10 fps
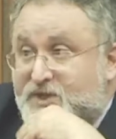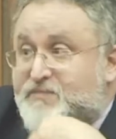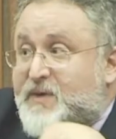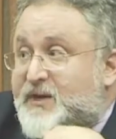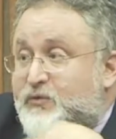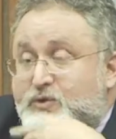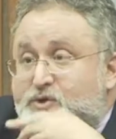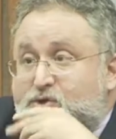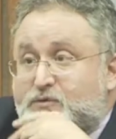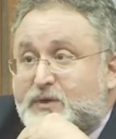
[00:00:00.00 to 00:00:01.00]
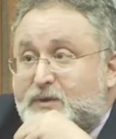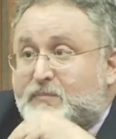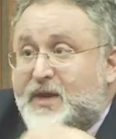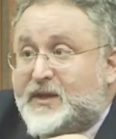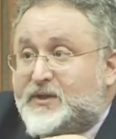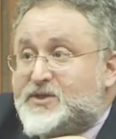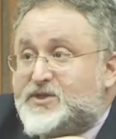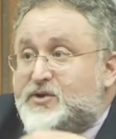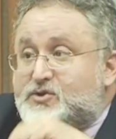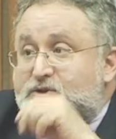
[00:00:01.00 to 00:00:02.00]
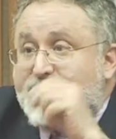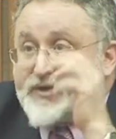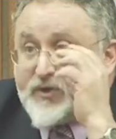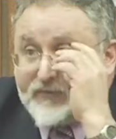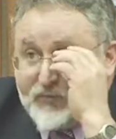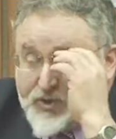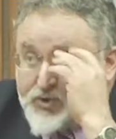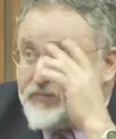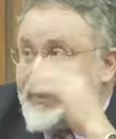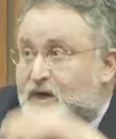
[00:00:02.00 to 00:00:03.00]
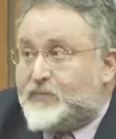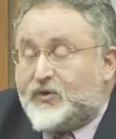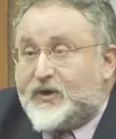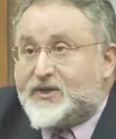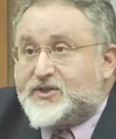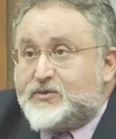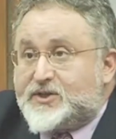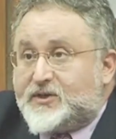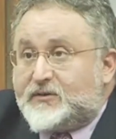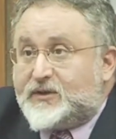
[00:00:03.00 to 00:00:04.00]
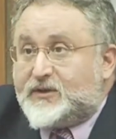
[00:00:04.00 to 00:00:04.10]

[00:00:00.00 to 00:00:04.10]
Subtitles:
expect, wouldn't you, that the patent disclosures for software should be operating source code.